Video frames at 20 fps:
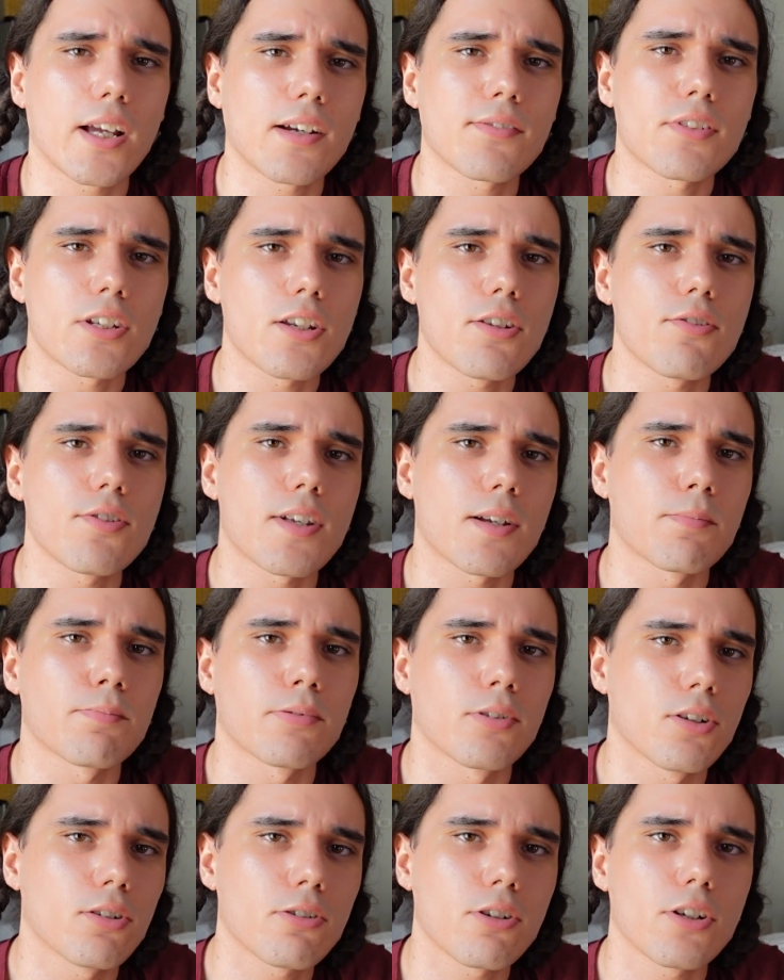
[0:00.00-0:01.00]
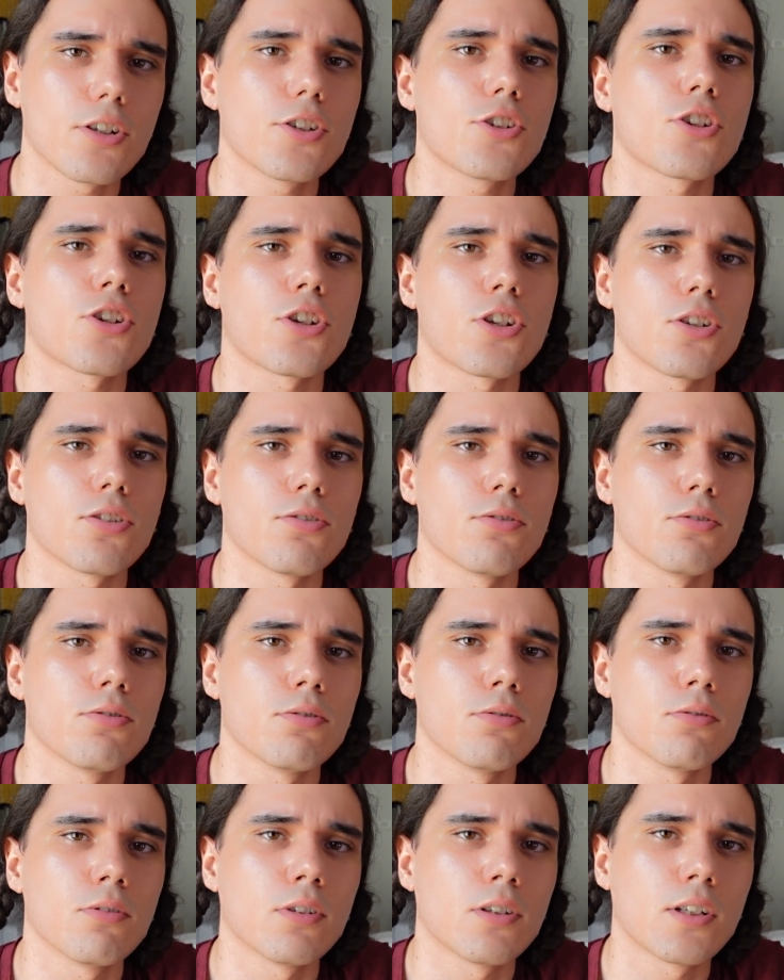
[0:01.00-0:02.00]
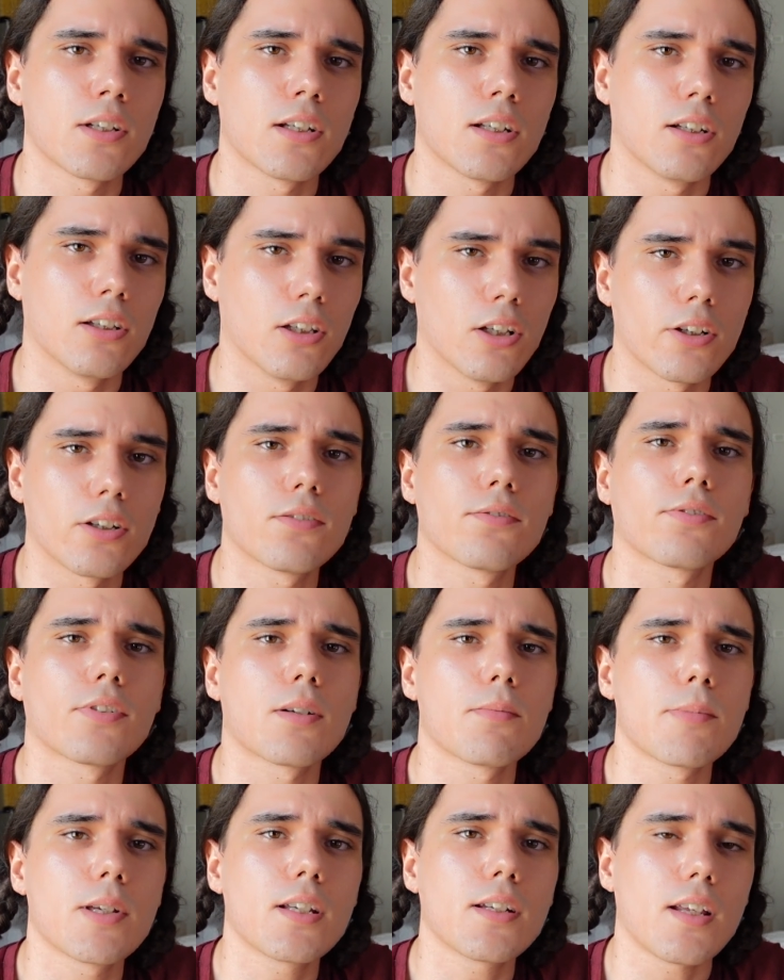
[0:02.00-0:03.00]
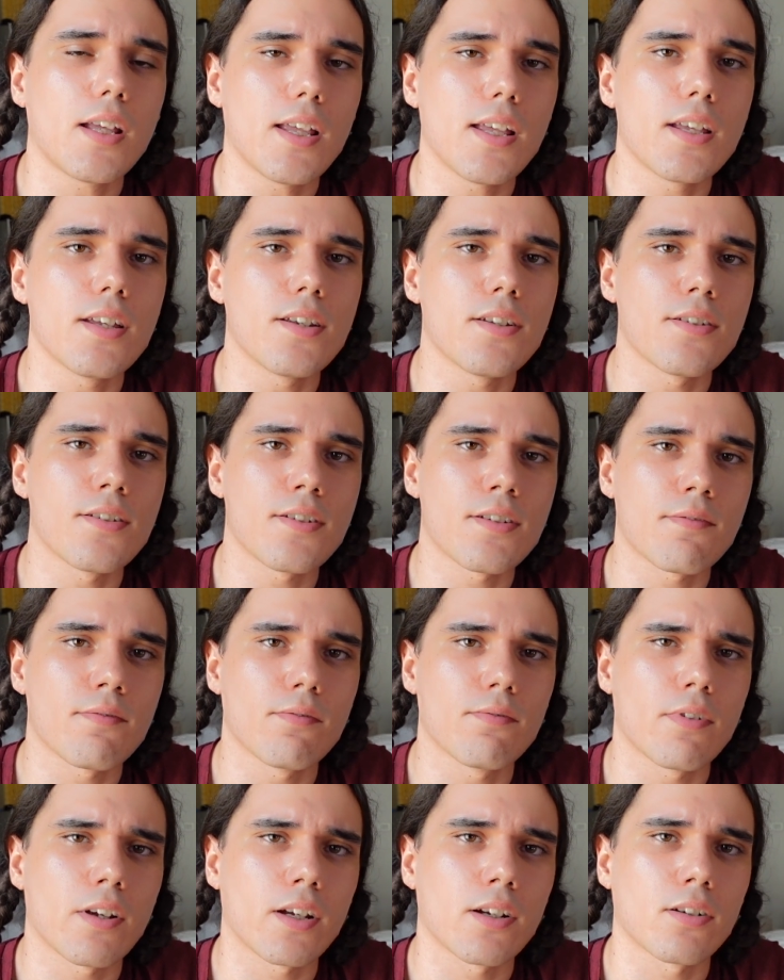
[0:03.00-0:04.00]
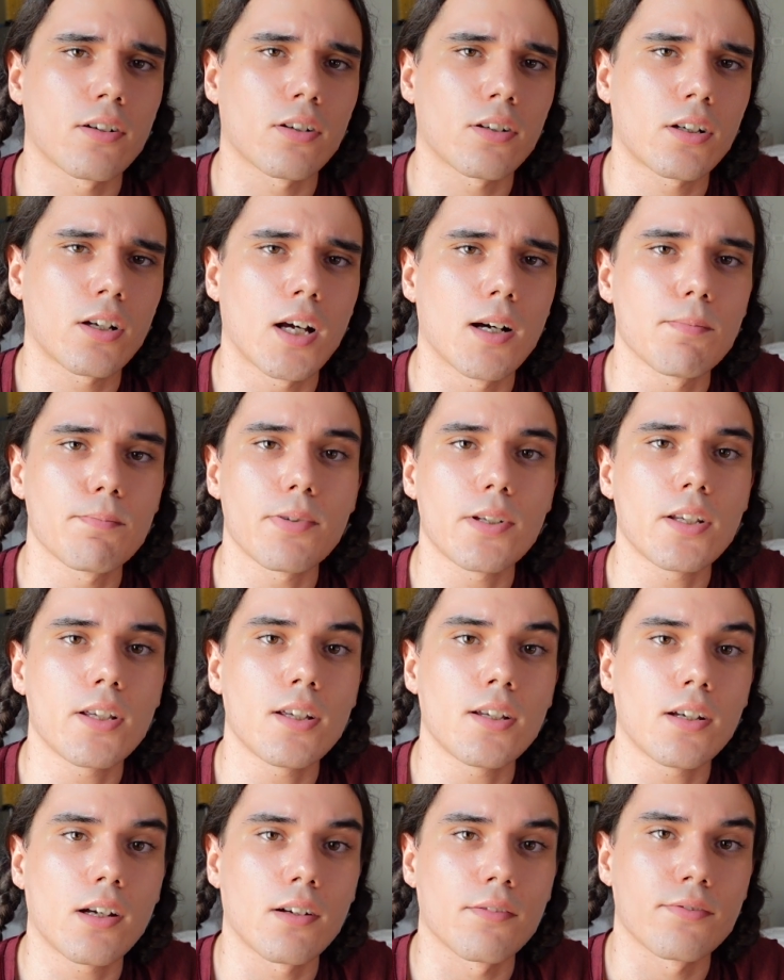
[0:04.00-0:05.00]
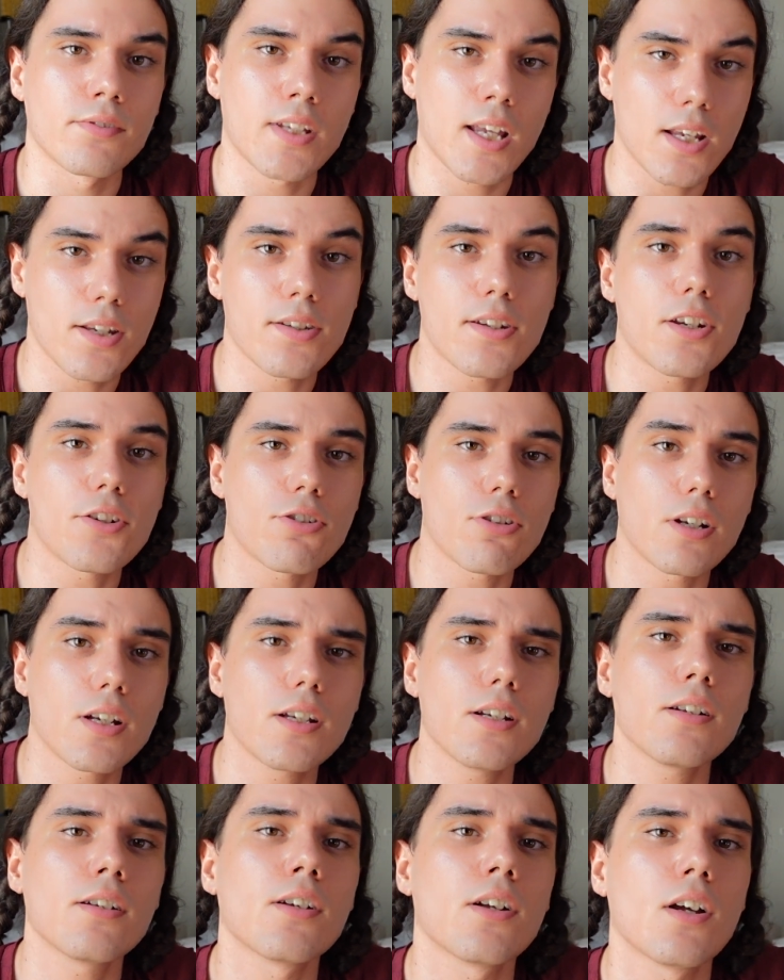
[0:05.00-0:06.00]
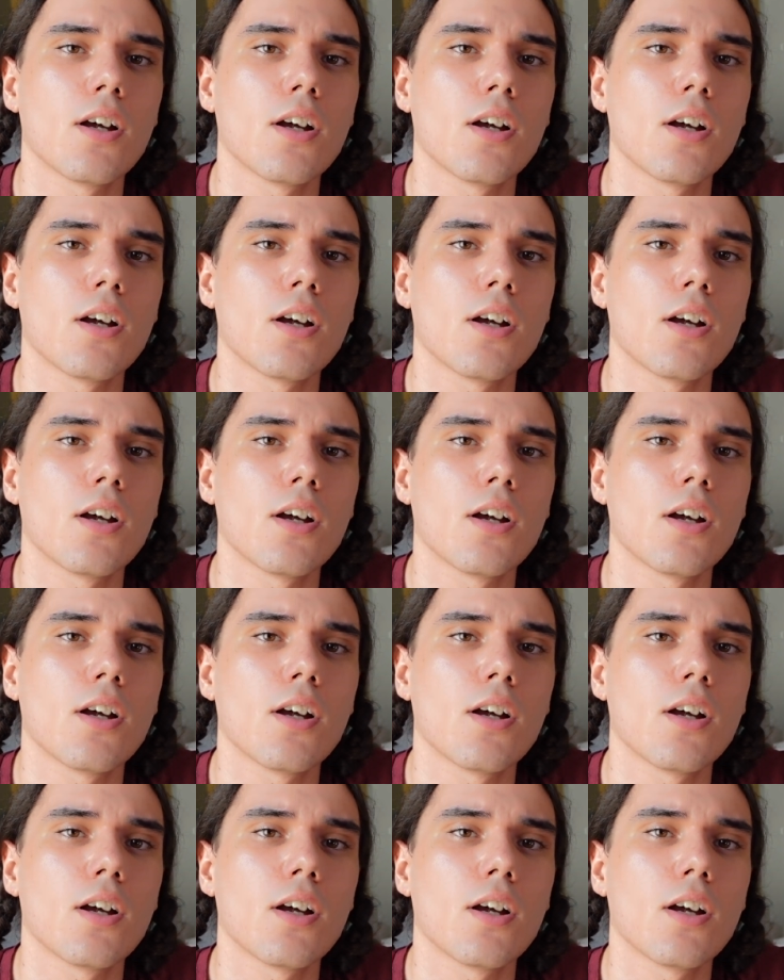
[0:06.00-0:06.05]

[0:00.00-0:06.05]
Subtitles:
have to use their brokerage to learn from it, is their company of TastyTrade.